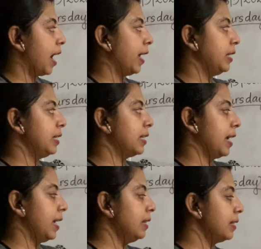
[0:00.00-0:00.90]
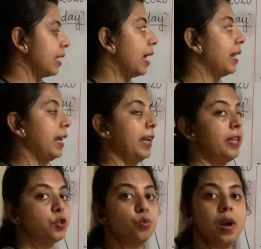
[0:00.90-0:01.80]
9 tens and
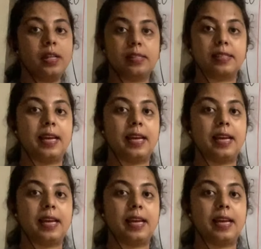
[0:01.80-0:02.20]
8 ones.